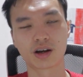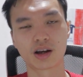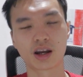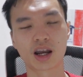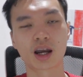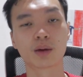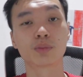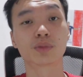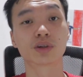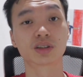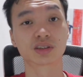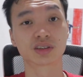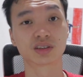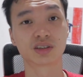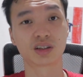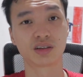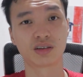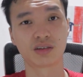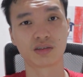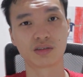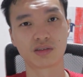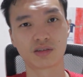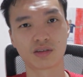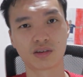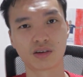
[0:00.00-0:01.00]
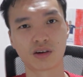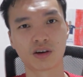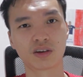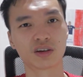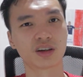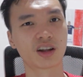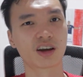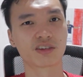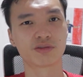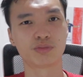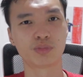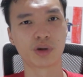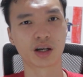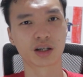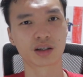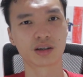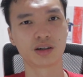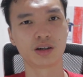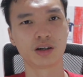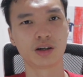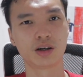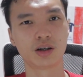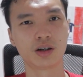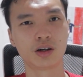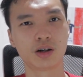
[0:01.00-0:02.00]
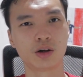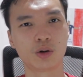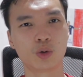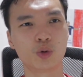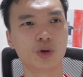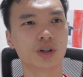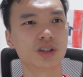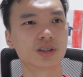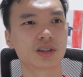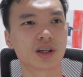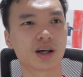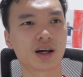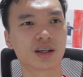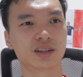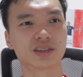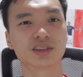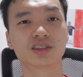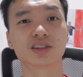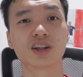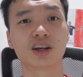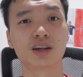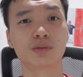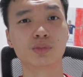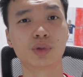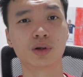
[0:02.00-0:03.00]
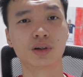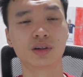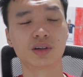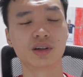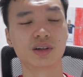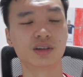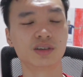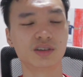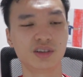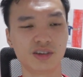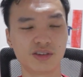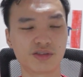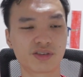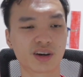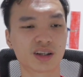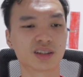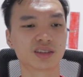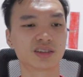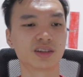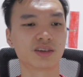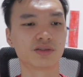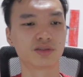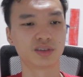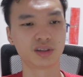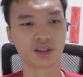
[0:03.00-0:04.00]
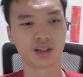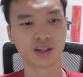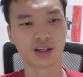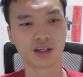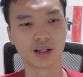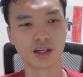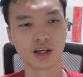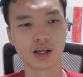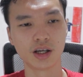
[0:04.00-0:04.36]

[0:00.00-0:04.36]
Emerson on left back, who is unstable defensively.